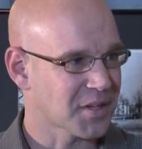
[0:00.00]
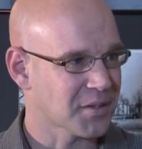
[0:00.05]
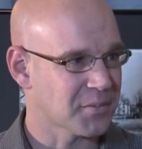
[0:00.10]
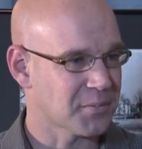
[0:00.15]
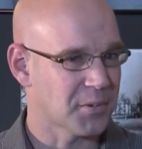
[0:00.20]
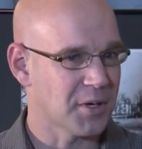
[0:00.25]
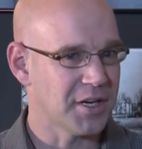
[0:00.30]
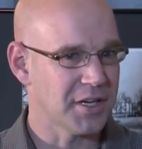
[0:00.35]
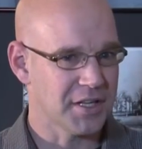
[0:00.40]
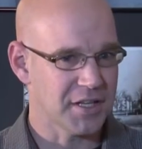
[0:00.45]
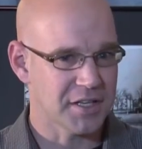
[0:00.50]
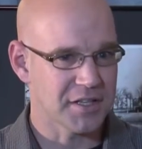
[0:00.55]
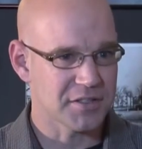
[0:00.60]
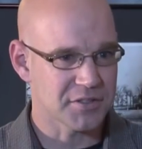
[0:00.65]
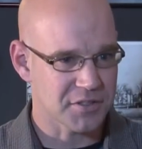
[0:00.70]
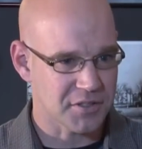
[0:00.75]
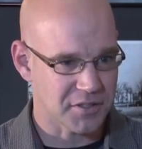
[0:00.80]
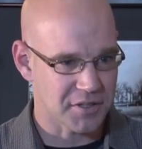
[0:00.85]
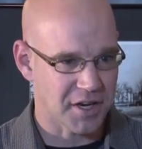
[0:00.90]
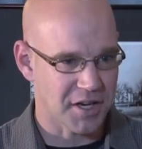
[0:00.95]
What
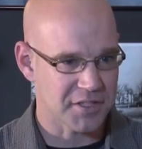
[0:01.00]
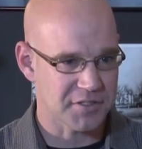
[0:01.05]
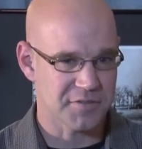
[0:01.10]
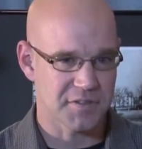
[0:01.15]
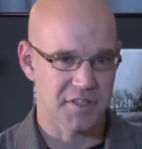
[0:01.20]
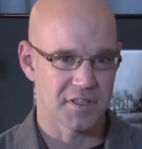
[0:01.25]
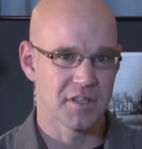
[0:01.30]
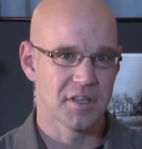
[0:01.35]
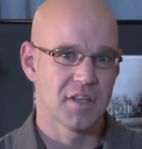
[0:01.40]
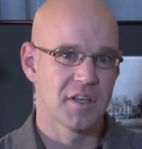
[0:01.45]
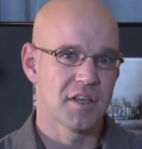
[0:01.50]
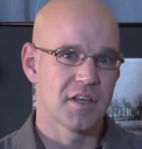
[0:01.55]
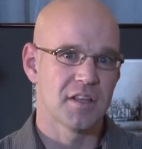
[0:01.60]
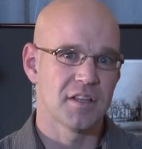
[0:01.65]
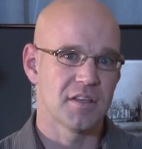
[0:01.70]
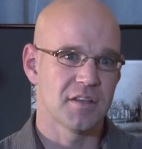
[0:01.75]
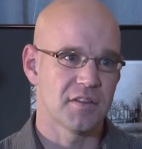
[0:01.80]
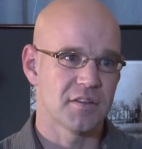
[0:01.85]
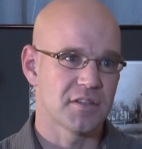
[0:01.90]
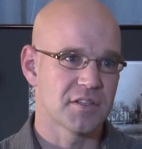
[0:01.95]
is CrossFit?
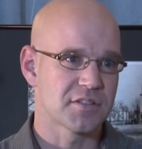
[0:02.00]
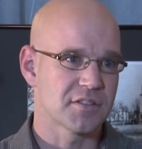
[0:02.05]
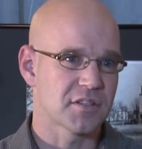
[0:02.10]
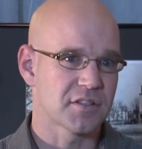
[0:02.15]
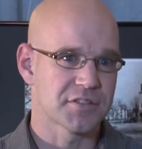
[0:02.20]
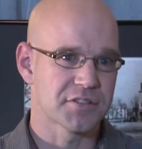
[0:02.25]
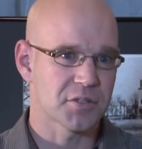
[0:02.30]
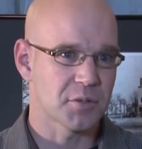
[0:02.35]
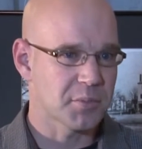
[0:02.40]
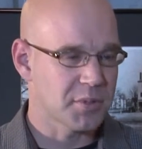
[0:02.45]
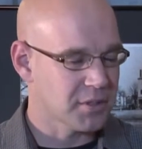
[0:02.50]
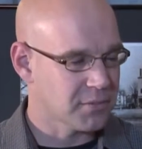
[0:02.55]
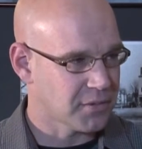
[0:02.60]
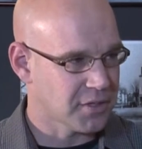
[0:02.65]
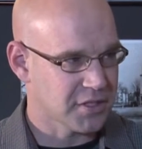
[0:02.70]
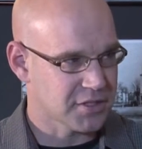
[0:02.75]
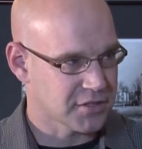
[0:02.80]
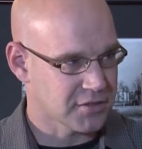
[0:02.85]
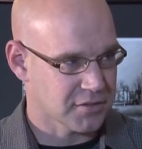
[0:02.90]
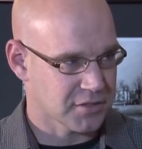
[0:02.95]
You know, there's so many
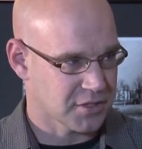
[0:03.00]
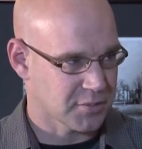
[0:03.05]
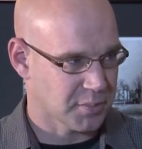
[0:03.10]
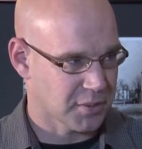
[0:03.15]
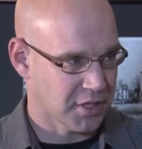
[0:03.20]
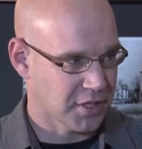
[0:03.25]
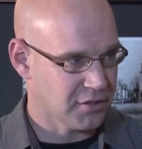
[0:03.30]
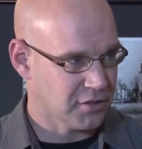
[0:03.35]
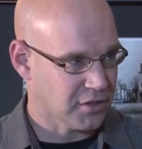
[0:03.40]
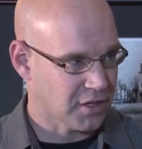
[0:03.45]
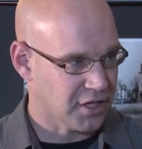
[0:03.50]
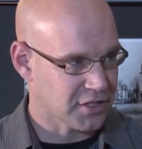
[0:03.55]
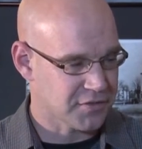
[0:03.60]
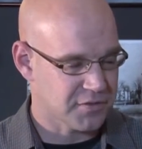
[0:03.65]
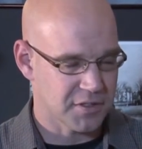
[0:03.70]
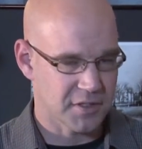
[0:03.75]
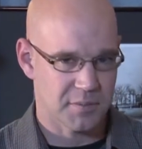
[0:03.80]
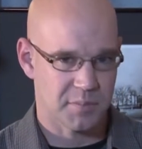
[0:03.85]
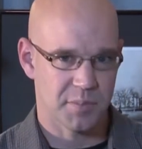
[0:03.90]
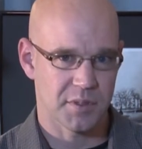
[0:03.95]
ways to explain
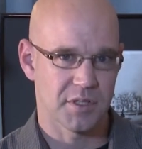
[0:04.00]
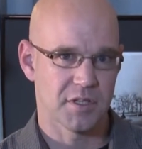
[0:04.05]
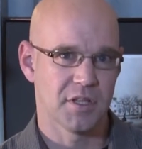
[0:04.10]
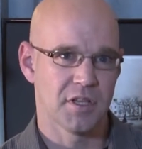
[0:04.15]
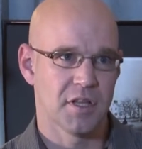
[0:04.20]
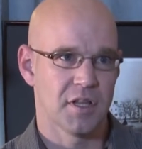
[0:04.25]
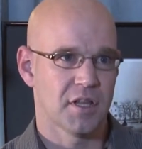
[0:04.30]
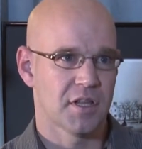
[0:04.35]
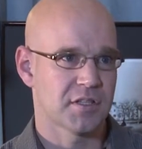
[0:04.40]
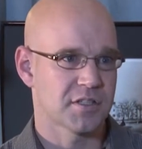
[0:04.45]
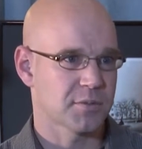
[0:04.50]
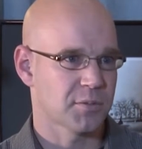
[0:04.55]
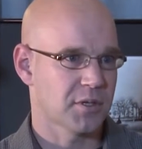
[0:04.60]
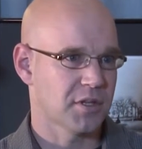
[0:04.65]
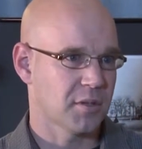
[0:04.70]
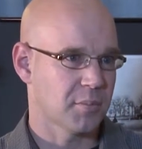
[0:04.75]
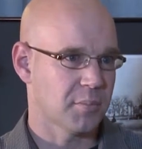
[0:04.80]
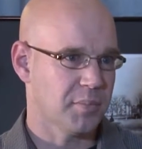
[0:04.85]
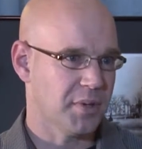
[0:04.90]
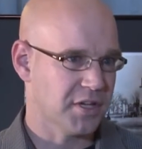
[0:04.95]
CrossFit, but so one of
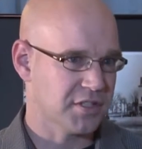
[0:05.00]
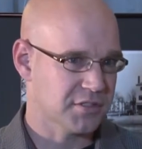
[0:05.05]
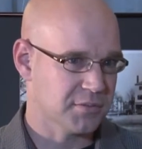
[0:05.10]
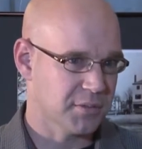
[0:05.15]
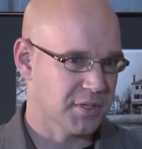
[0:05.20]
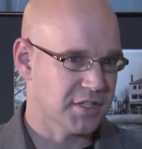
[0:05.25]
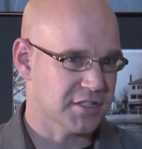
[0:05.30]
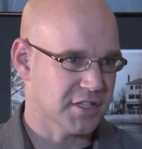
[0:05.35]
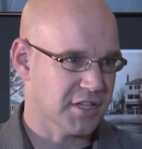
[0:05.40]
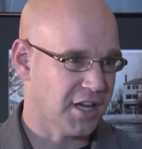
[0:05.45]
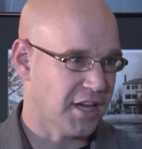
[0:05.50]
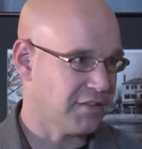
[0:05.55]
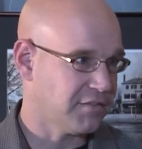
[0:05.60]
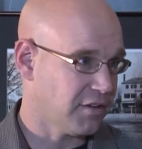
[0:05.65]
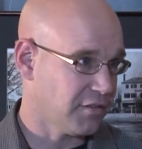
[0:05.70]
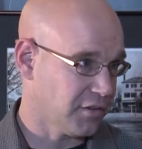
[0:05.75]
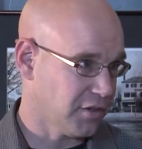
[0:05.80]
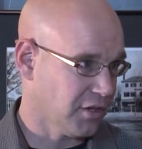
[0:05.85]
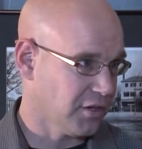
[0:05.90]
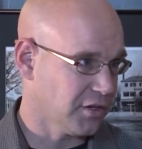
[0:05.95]
the best ways that I've
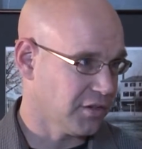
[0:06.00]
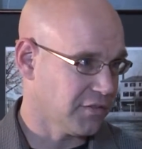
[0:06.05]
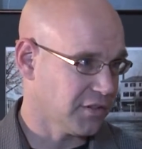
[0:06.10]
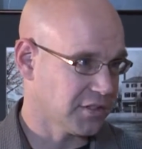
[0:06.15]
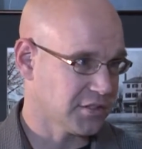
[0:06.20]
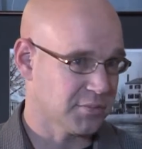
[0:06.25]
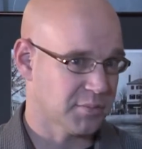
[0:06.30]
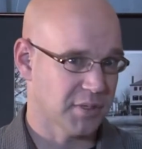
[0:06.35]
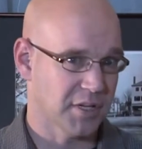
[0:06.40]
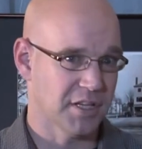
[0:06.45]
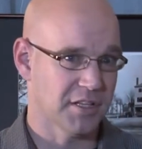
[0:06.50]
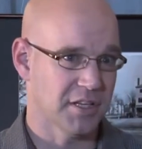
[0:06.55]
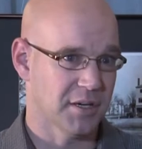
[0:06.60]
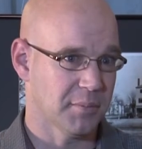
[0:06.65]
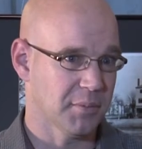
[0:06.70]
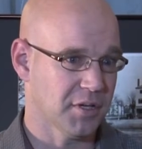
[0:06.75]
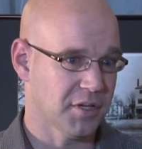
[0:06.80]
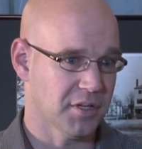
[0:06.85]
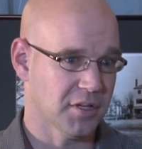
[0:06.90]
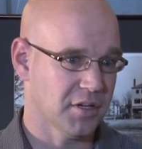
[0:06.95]
ever heard of explained, and I'm
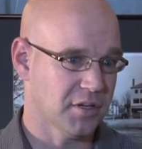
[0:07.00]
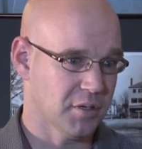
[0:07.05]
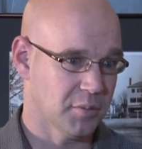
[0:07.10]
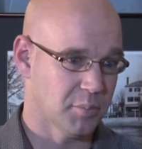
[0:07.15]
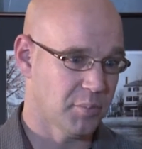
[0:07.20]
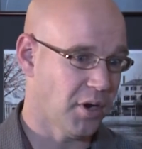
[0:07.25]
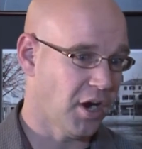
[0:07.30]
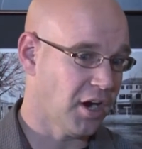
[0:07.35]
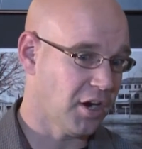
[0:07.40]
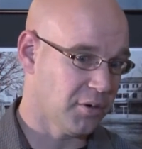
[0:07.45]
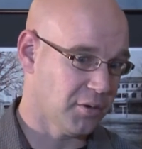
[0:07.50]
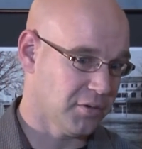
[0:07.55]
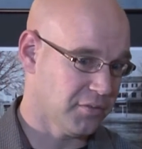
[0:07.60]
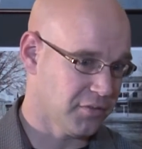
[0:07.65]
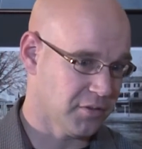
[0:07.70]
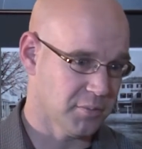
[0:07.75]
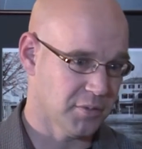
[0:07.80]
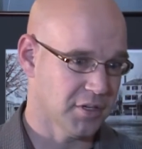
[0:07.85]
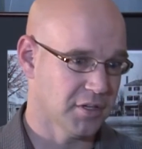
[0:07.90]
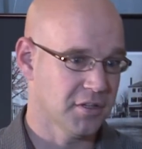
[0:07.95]
gonna borrow it
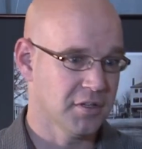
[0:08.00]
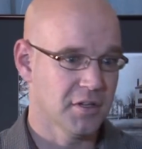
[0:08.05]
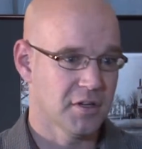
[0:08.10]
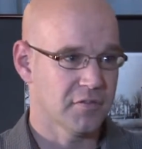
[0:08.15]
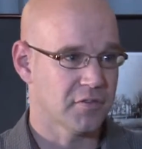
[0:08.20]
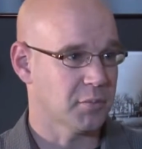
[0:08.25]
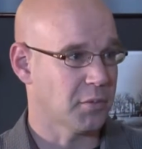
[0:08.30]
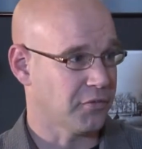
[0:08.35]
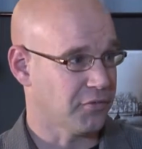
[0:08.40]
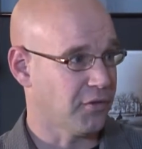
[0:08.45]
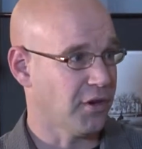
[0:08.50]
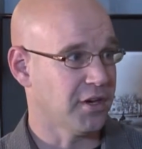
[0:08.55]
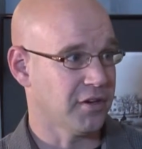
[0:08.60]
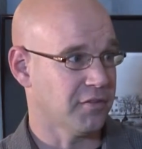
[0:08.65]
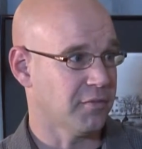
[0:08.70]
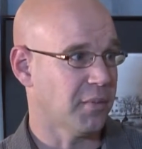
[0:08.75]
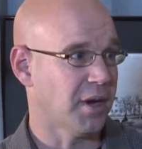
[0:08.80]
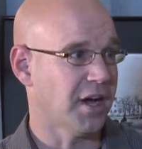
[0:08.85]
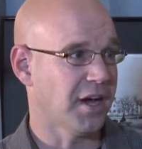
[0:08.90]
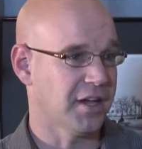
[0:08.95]
from a friend
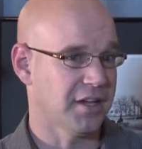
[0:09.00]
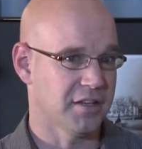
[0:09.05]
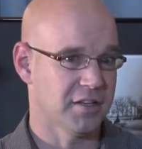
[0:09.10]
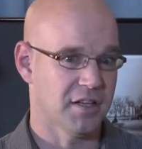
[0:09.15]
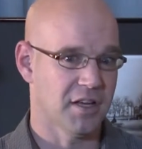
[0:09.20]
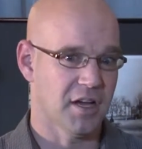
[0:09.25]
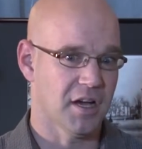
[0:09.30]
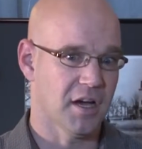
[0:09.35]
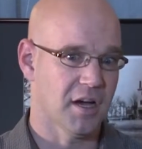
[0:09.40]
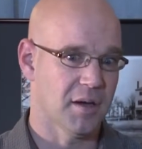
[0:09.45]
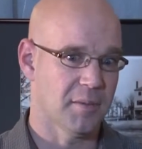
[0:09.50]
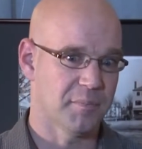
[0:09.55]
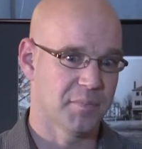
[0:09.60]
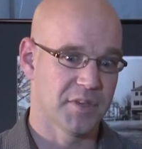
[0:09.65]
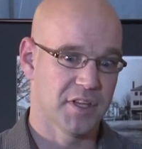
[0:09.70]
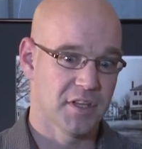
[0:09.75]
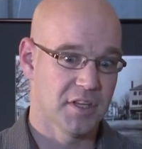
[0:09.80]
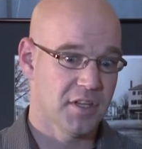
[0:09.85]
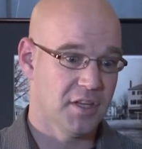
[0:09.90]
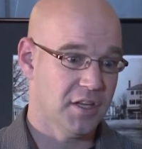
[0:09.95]
of mine,
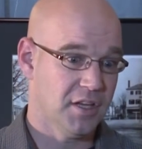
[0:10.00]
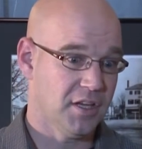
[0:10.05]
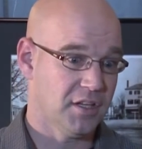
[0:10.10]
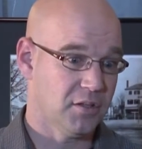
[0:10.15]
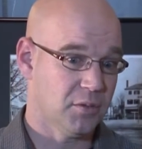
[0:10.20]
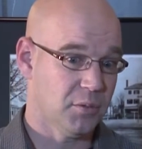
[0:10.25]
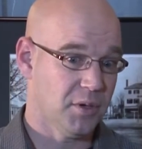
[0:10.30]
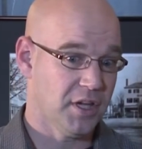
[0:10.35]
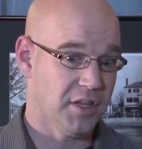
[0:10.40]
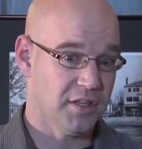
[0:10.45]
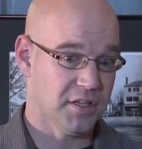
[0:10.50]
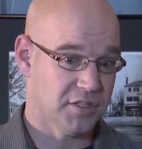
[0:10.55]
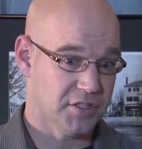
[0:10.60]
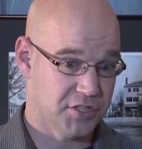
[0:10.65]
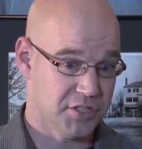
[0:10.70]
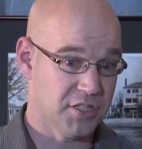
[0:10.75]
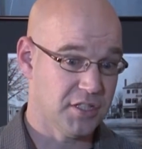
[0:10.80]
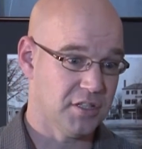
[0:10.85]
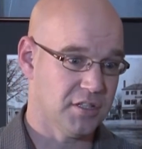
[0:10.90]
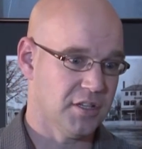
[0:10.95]
and the way that
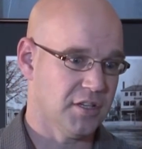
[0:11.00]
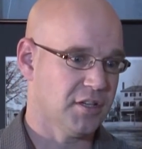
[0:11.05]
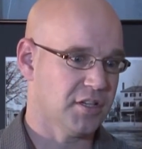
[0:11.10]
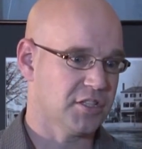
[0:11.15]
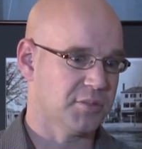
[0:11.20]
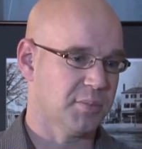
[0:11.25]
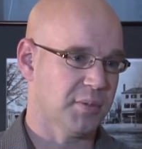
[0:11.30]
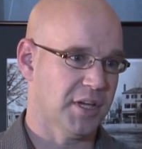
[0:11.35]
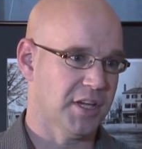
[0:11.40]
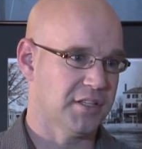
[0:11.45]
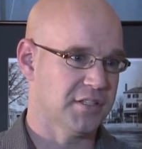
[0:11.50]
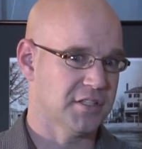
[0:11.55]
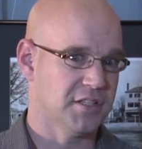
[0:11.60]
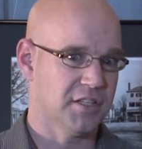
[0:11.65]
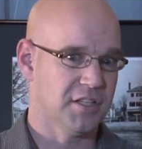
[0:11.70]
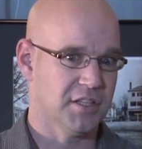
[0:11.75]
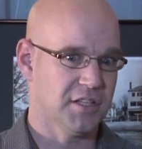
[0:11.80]
she explains it